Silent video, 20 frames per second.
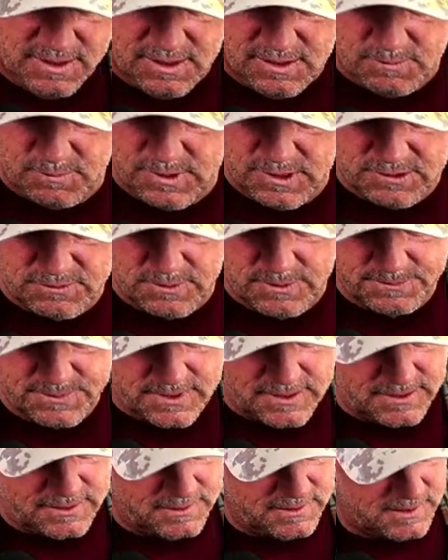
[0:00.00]
what does
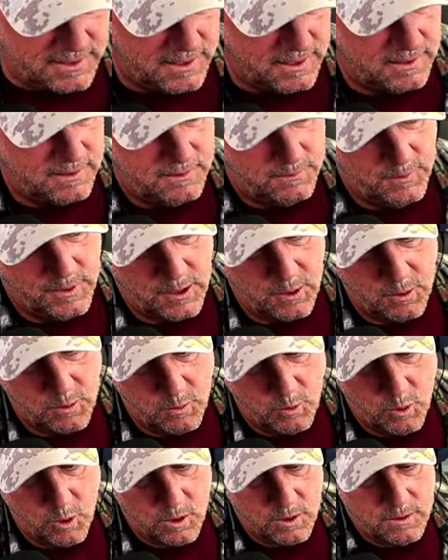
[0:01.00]
Rumsfeld say? We go to
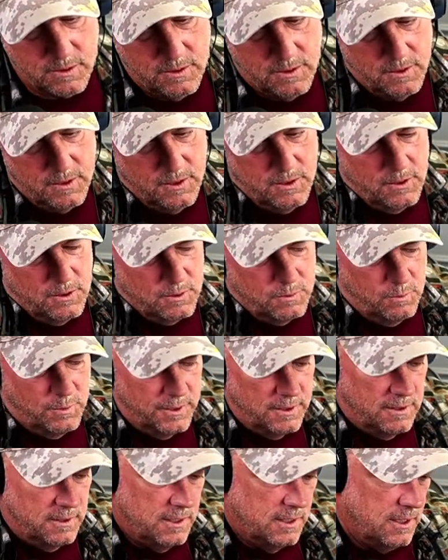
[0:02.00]
war
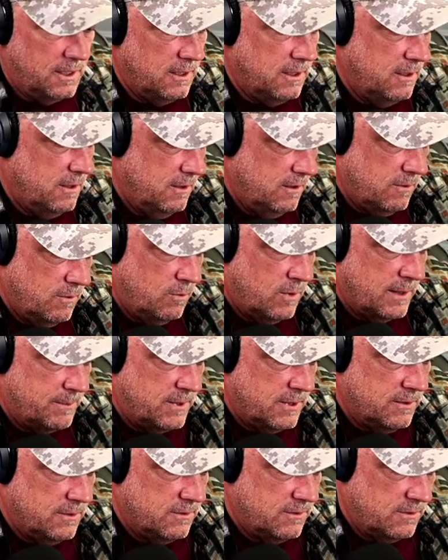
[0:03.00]
with the
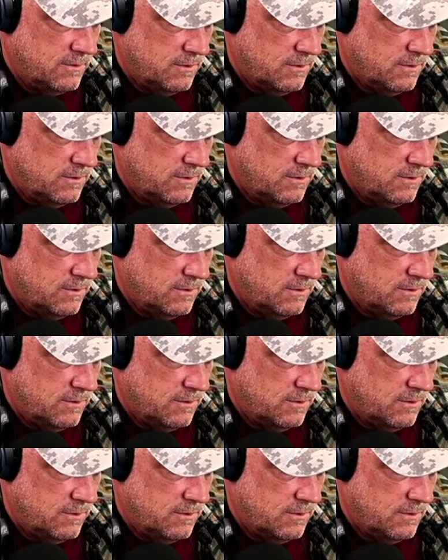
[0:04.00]
weapons